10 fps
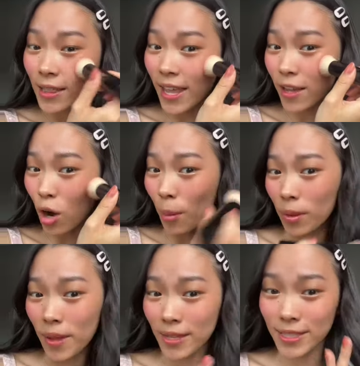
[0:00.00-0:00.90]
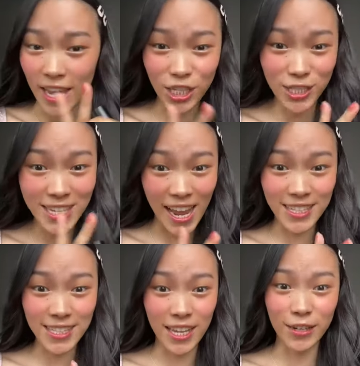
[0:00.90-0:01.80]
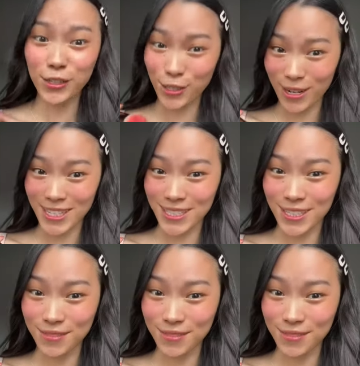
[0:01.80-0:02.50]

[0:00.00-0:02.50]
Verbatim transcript: like complements Asian tan skin so nicely.